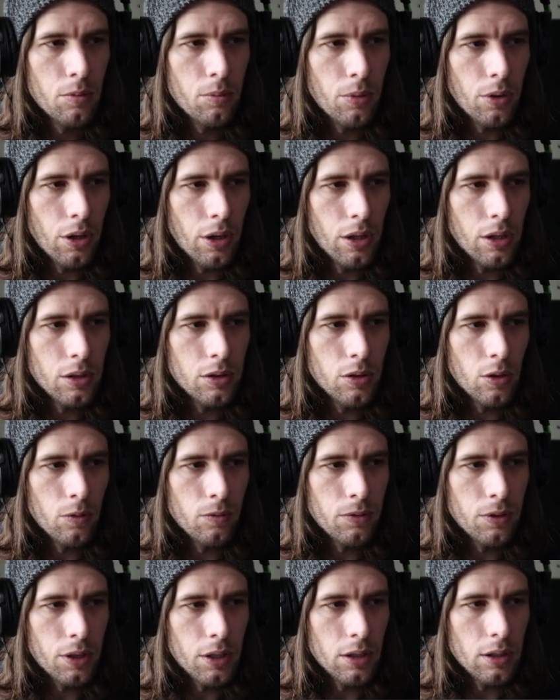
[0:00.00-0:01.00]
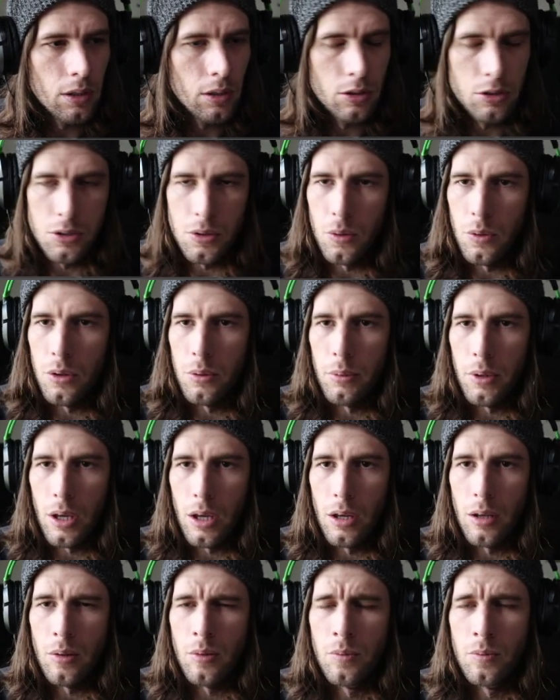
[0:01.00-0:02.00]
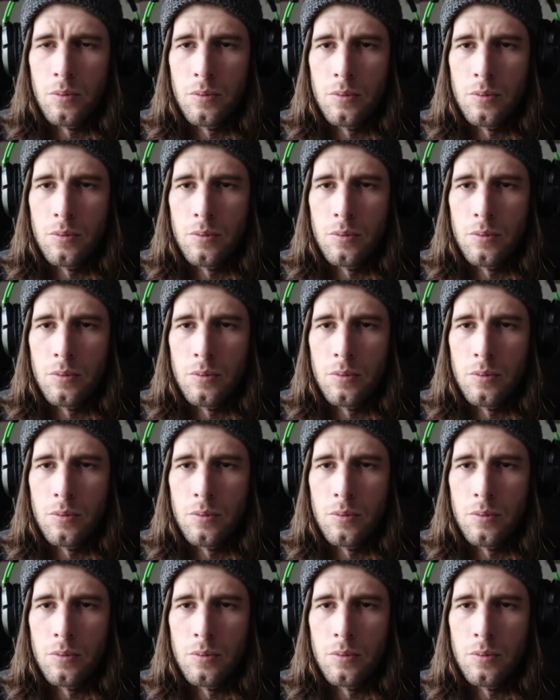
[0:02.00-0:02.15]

but don't forget to show them again.